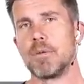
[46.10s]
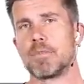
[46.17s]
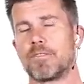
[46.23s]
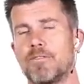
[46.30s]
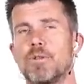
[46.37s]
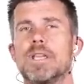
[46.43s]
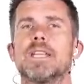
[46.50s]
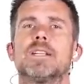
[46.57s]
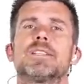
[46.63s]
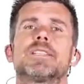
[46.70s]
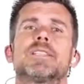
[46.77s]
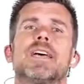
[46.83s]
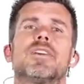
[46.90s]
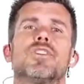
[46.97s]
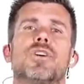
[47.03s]
Before we get into
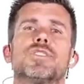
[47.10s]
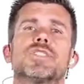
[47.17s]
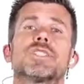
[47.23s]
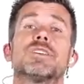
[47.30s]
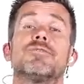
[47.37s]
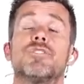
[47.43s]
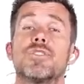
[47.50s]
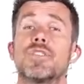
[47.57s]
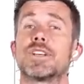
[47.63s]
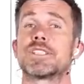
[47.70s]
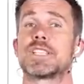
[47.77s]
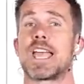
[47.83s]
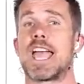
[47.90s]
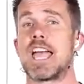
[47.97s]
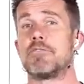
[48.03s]
that though, just a few things
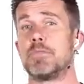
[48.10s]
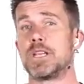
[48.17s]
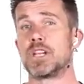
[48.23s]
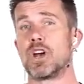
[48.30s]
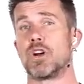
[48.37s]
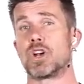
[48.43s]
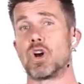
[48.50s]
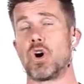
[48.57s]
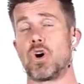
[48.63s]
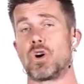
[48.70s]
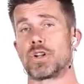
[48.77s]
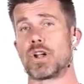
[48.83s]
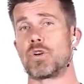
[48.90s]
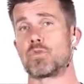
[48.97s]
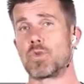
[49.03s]
that have been going
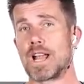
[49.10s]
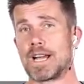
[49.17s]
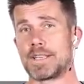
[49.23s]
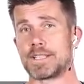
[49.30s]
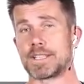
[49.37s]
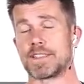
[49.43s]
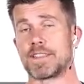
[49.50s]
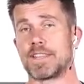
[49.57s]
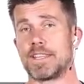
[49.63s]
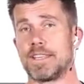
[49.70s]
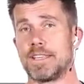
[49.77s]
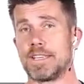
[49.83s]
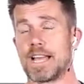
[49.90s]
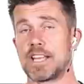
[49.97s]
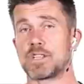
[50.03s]
on around
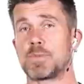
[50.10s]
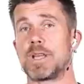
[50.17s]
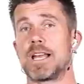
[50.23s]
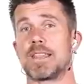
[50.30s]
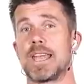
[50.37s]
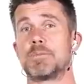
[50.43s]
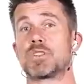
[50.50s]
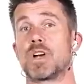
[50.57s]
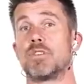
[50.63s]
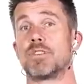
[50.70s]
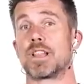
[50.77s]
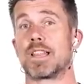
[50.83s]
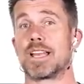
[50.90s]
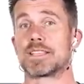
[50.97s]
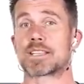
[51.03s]
the H P A labs over the
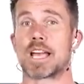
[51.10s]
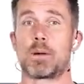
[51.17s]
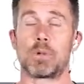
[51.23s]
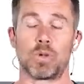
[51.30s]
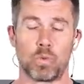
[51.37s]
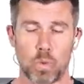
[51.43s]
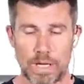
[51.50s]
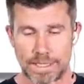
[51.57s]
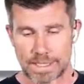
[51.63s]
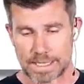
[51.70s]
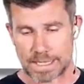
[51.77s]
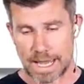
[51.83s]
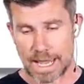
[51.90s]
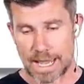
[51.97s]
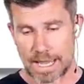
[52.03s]
last couple of weeks.
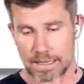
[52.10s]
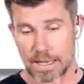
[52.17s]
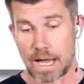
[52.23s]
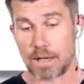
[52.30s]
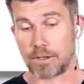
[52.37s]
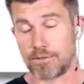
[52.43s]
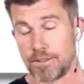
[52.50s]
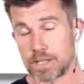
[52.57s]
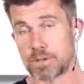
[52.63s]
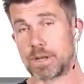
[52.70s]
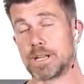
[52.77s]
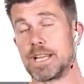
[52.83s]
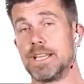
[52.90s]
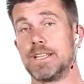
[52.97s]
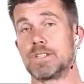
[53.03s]
And uh, the first
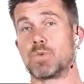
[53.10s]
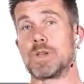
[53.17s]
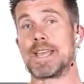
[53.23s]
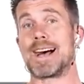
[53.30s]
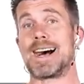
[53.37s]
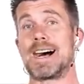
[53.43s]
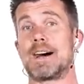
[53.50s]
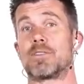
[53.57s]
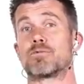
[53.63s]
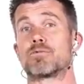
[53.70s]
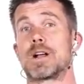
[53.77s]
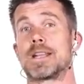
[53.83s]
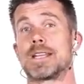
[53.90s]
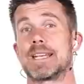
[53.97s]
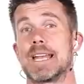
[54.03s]
one is we are
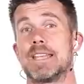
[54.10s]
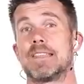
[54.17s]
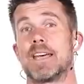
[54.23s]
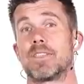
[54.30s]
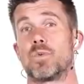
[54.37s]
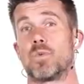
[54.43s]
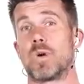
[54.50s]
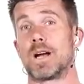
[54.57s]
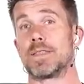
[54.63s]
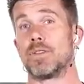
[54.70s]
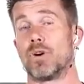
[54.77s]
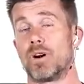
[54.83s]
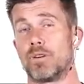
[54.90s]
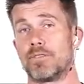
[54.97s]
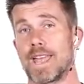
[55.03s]
running another one
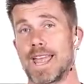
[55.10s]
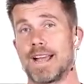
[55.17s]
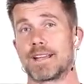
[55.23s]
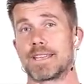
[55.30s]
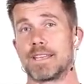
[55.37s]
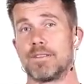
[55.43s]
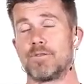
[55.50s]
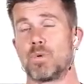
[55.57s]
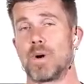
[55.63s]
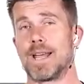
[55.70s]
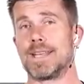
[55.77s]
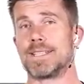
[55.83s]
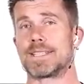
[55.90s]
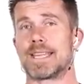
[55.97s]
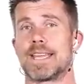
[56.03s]
of our
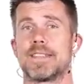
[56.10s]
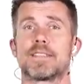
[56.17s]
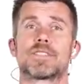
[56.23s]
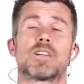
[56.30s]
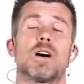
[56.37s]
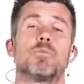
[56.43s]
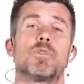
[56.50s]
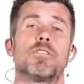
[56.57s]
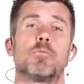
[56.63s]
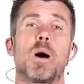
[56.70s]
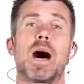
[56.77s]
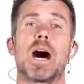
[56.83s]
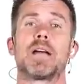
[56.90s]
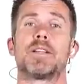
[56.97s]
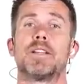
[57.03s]
giveaways, and this time we've
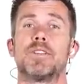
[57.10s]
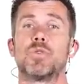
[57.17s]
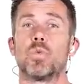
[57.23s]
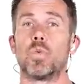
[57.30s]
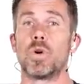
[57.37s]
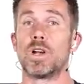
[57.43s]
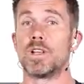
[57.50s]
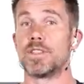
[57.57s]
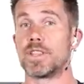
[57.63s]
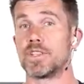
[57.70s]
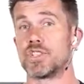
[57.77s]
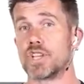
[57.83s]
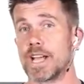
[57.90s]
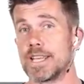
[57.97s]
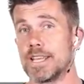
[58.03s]
partnered with
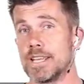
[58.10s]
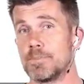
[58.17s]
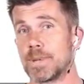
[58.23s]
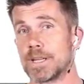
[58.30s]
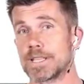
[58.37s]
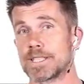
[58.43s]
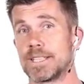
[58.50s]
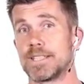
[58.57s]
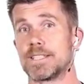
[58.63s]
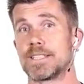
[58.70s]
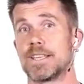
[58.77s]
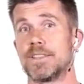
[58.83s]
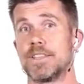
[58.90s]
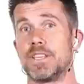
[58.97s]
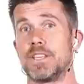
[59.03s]
J E Pistons
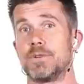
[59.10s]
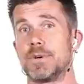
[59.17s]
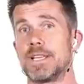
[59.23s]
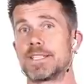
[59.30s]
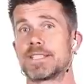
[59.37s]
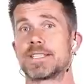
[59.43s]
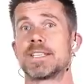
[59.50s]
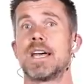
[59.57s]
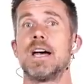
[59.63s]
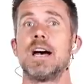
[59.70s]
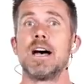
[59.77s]
in the U S.